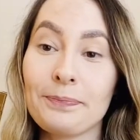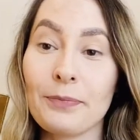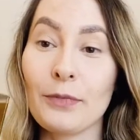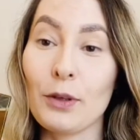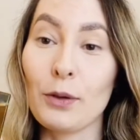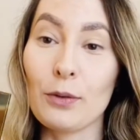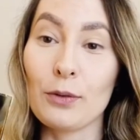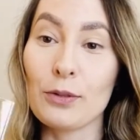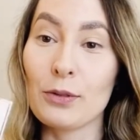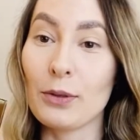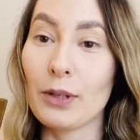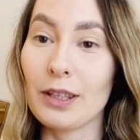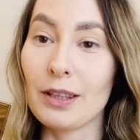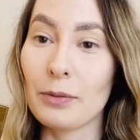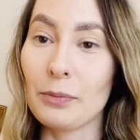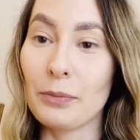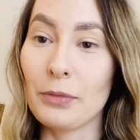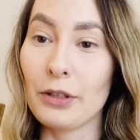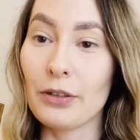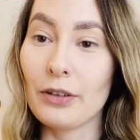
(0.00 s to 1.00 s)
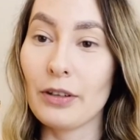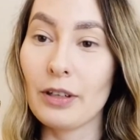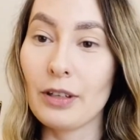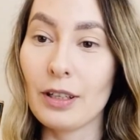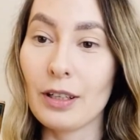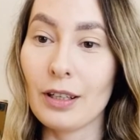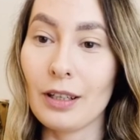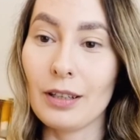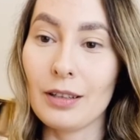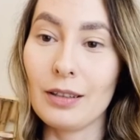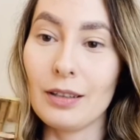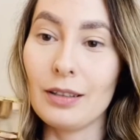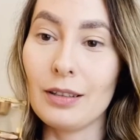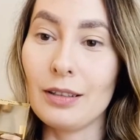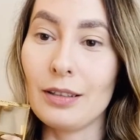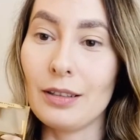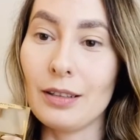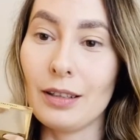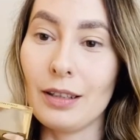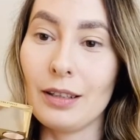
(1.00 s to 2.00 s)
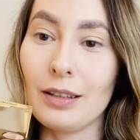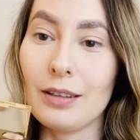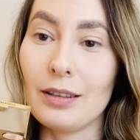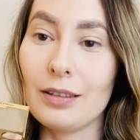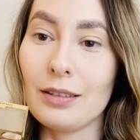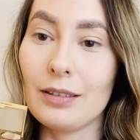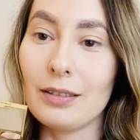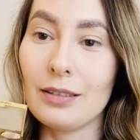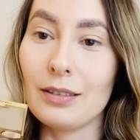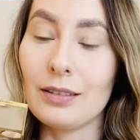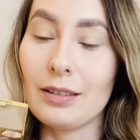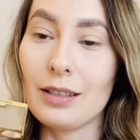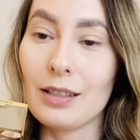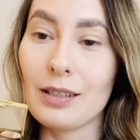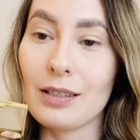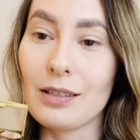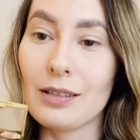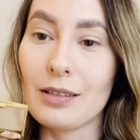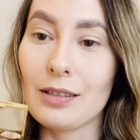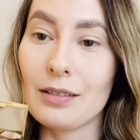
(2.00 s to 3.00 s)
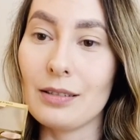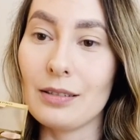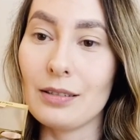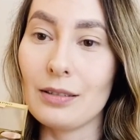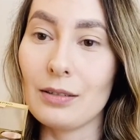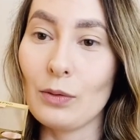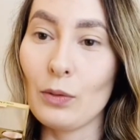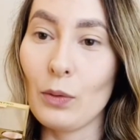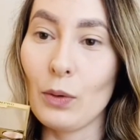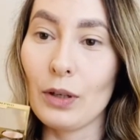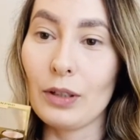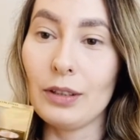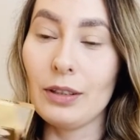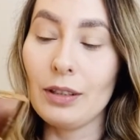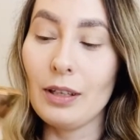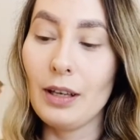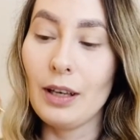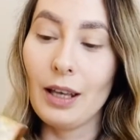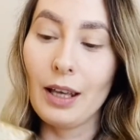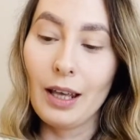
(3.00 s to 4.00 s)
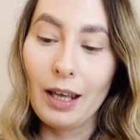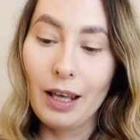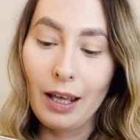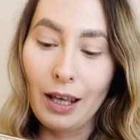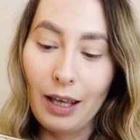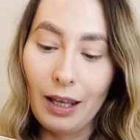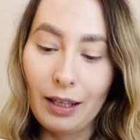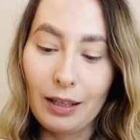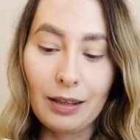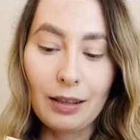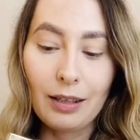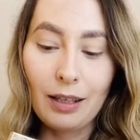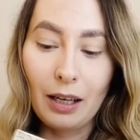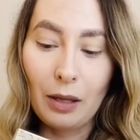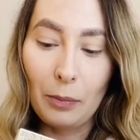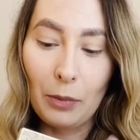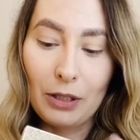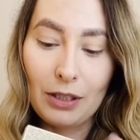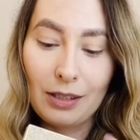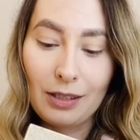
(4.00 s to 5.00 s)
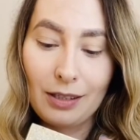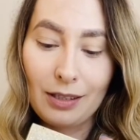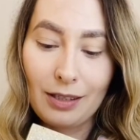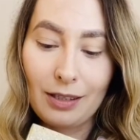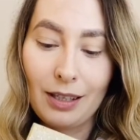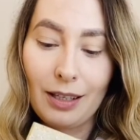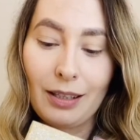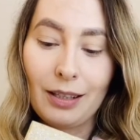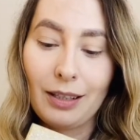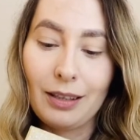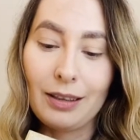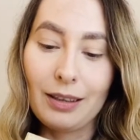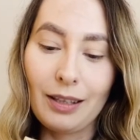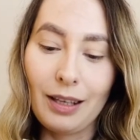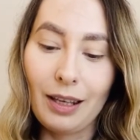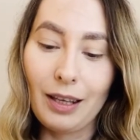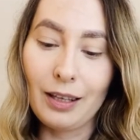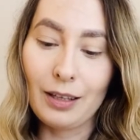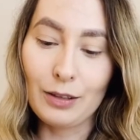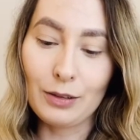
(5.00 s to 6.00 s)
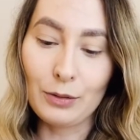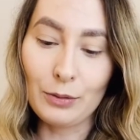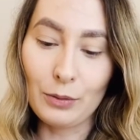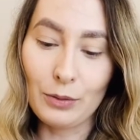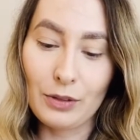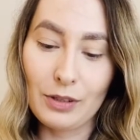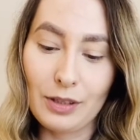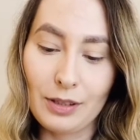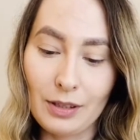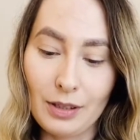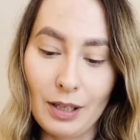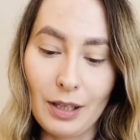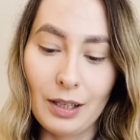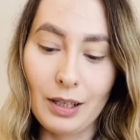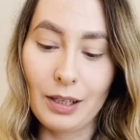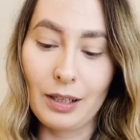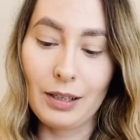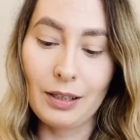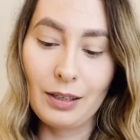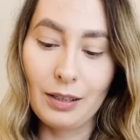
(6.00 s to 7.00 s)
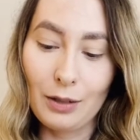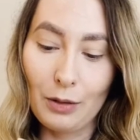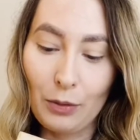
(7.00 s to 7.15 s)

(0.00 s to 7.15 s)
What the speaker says: You also get a mirror in this quad, and I must say that they look stunning.